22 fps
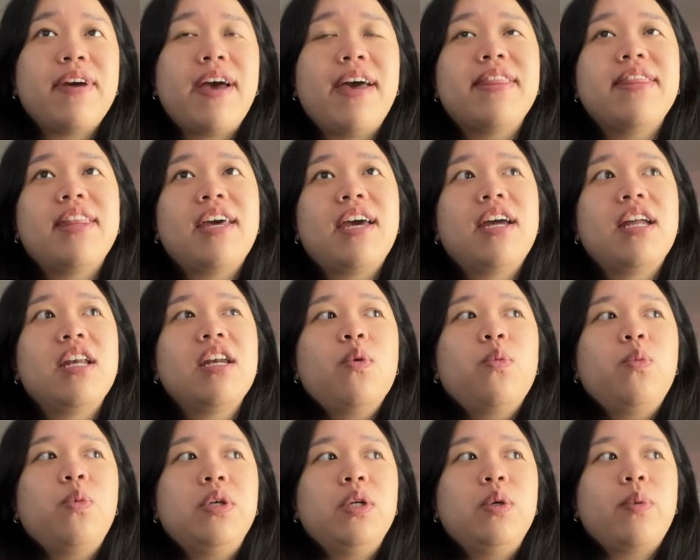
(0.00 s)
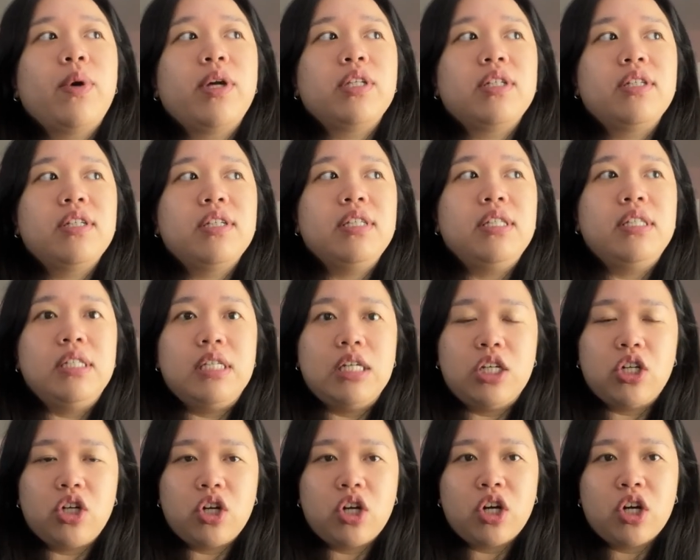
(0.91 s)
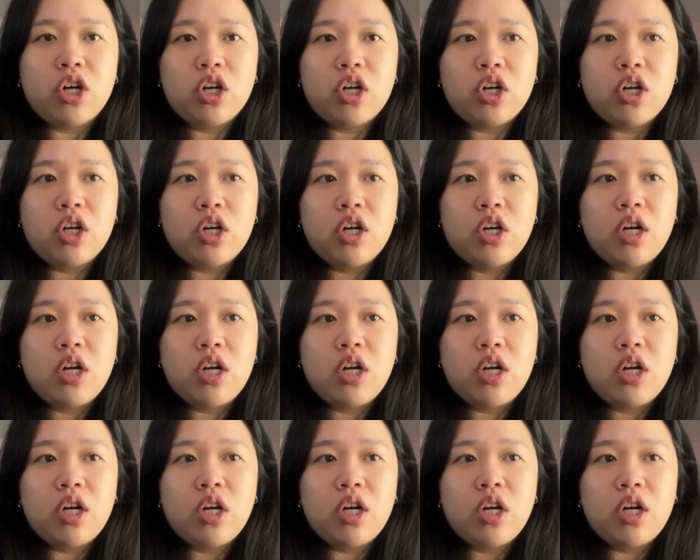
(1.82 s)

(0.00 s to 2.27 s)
And then we went to dinner,